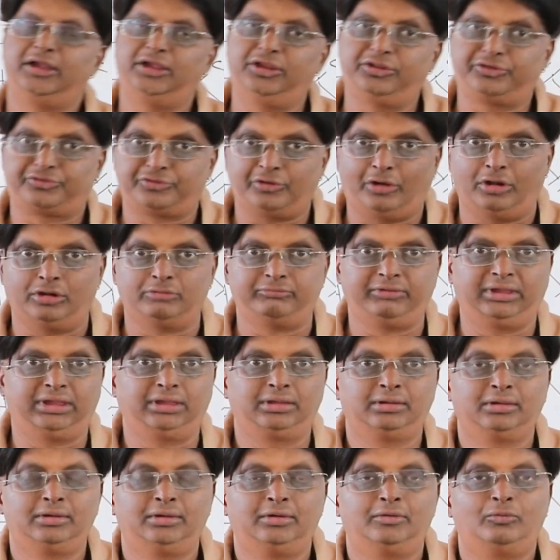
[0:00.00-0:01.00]
in
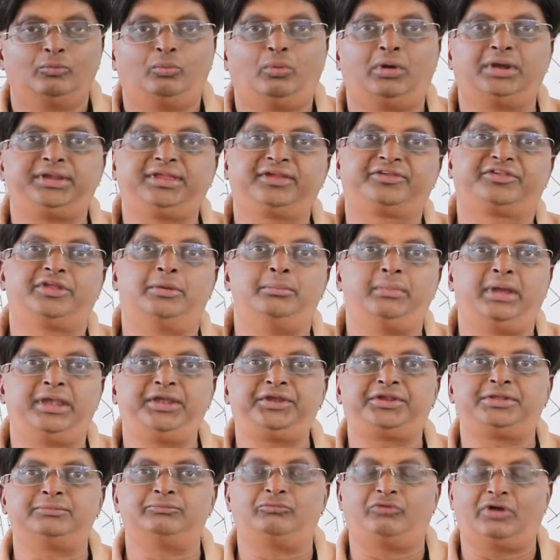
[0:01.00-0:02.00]
solving. What is
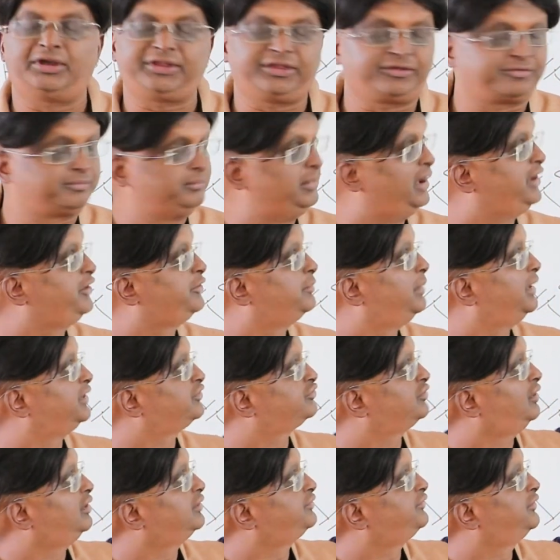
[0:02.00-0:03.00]
meant by
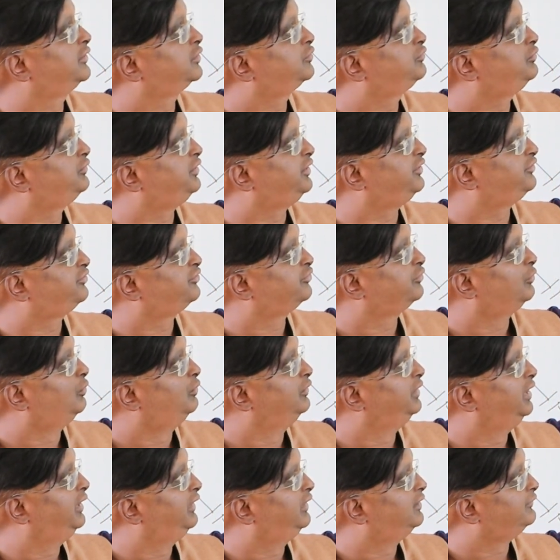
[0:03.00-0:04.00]
short circuit is
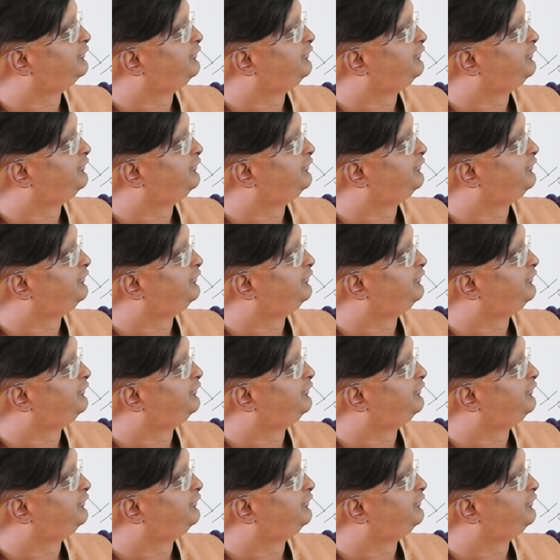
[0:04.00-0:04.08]
shown in the